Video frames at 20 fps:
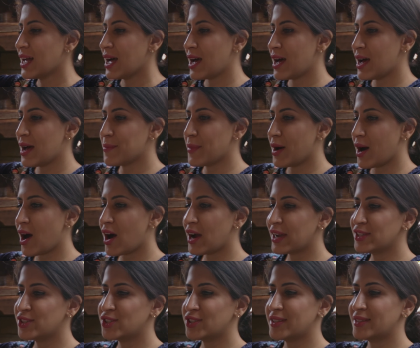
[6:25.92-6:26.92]

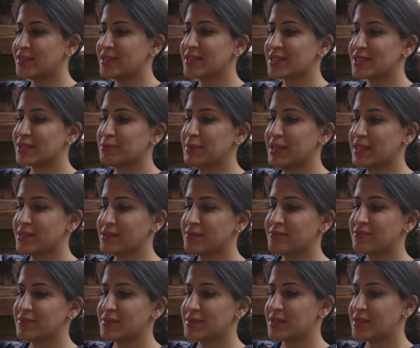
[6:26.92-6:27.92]
Hygiene does mean
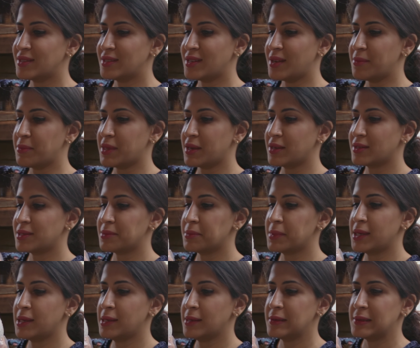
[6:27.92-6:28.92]
something to me.